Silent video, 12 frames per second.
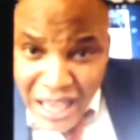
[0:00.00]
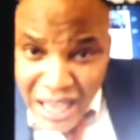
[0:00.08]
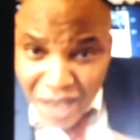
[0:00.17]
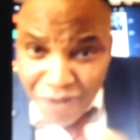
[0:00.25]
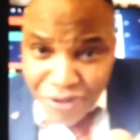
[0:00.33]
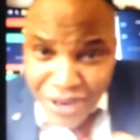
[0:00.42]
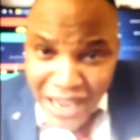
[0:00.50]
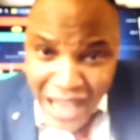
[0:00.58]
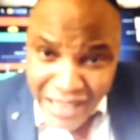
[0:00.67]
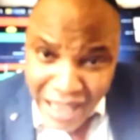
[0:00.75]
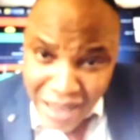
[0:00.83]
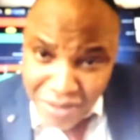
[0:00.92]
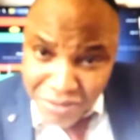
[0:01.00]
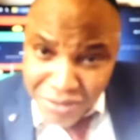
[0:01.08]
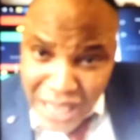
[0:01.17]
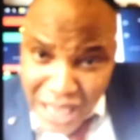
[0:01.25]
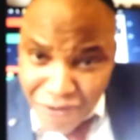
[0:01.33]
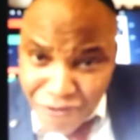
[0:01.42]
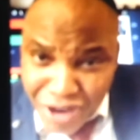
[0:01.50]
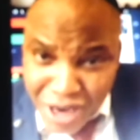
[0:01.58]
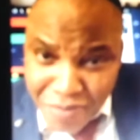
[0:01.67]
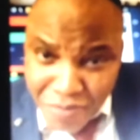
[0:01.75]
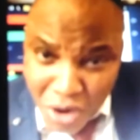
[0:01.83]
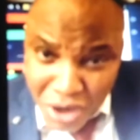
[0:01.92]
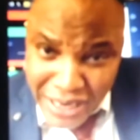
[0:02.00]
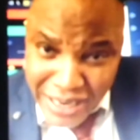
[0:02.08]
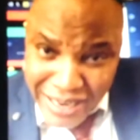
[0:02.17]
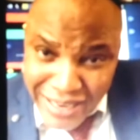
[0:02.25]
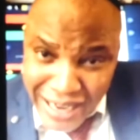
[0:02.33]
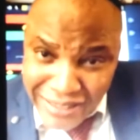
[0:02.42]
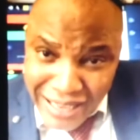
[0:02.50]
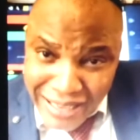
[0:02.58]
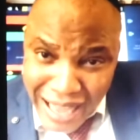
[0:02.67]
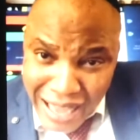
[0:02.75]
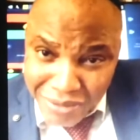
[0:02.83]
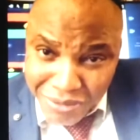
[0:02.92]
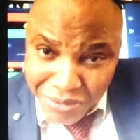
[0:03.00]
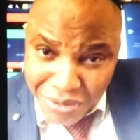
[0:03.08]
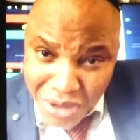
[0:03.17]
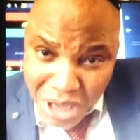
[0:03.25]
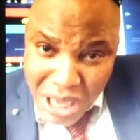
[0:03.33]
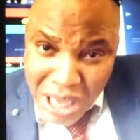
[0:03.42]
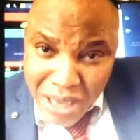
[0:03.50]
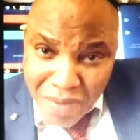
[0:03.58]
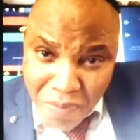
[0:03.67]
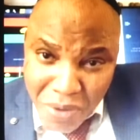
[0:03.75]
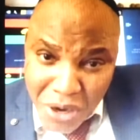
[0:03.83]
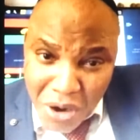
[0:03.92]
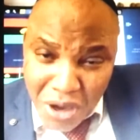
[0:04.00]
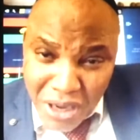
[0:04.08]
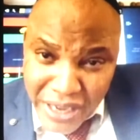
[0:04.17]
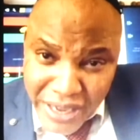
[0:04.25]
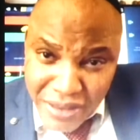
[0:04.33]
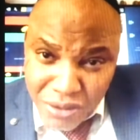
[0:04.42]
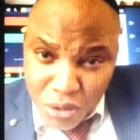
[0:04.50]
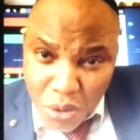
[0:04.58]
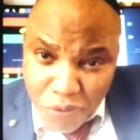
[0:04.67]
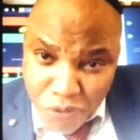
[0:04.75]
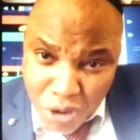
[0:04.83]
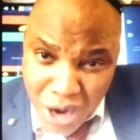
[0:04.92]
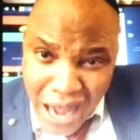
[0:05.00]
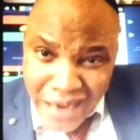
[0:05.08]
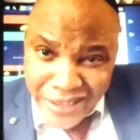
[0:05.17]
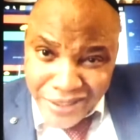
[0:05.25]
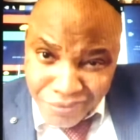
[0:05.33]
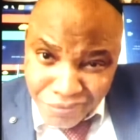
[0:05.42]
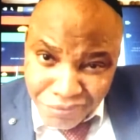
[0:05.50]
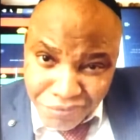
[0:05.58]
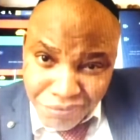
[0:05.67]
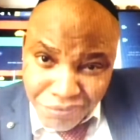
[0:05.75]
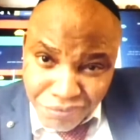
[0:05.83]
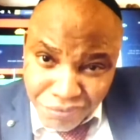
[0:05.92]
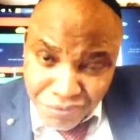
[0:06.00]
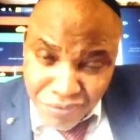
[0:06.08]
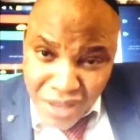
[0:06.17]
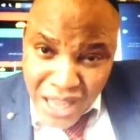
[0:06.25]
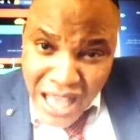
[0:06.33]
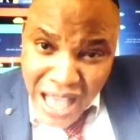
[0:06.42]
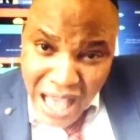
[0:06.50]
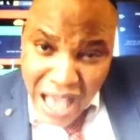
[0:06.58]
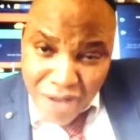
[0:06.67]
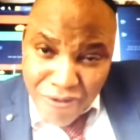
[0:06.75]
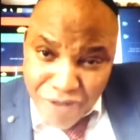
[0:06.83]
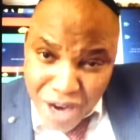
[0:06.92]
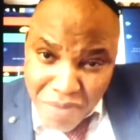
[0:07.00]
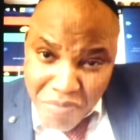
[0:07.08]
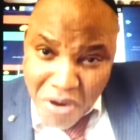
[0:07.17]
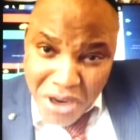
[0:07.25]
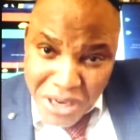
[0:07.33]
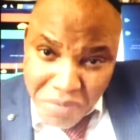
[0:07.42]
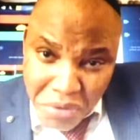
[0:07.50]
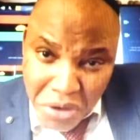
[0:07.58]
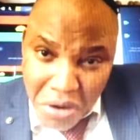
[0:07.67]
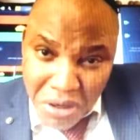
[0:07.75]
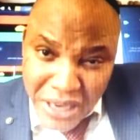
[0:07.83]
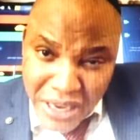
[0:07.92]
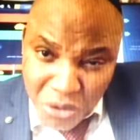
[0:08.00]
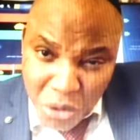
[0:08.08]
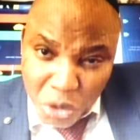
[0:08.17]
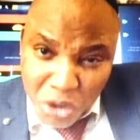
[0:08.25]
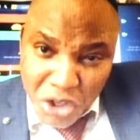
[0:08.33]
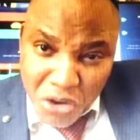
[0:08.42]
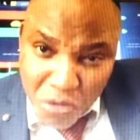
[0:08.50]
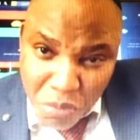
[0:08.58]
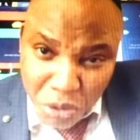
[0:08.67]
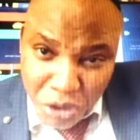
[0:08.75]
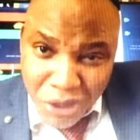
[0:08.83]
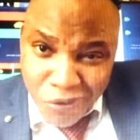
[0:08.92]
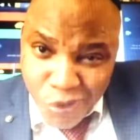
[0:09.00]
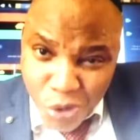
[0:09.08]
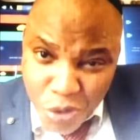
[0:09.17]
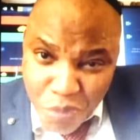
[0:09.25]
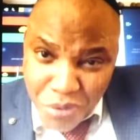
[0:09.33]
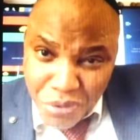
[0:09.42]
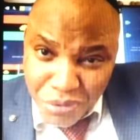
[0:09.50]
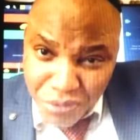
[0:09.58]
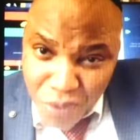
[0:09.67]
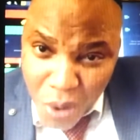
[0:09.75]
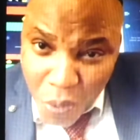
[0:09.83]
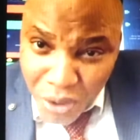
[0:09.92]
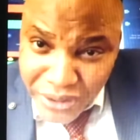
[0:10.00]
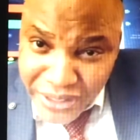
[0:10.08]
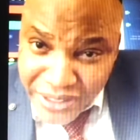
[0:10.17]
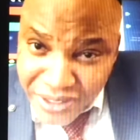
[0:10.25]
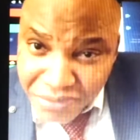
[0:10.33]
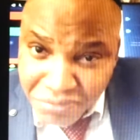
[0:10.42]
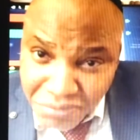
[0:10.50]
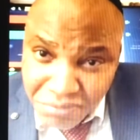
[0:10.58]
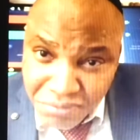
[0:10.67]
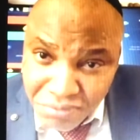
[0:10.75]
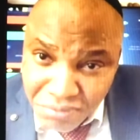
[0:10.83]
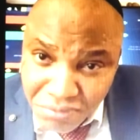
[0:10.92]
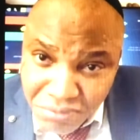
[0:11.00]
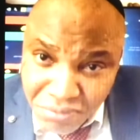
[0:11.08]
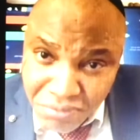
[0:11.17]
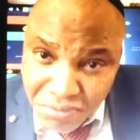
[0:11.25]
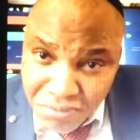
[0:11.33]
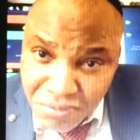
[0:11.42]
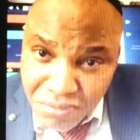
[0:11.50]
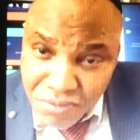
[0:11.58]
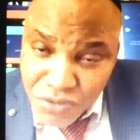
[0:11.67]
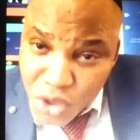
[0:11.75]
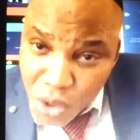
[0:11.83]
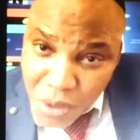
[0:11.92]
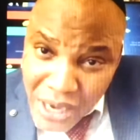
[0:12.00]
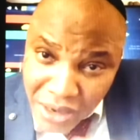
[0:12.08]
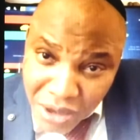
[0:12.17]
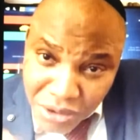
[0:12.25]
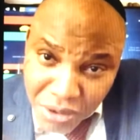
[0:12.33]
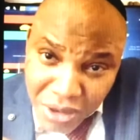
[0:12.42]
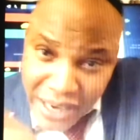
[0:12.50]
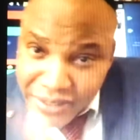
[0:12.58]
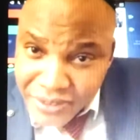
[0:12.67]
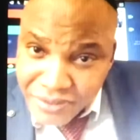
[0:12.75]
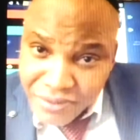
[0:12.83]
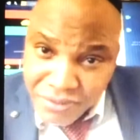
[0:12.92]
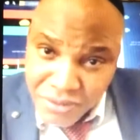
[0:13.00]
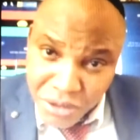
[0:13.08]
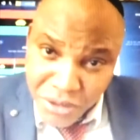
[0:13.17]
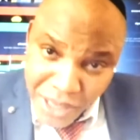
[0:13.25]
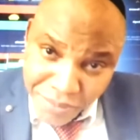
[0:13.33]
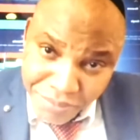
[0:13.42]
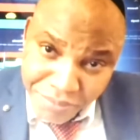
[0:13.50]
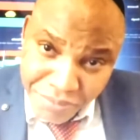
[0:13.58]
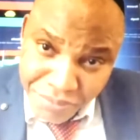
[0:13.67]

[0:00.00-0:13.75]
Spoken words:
every account, every money in that account belonging to Fulani, every money belonging to Tinubu, Tifnubu, we want it. So we can also write to them.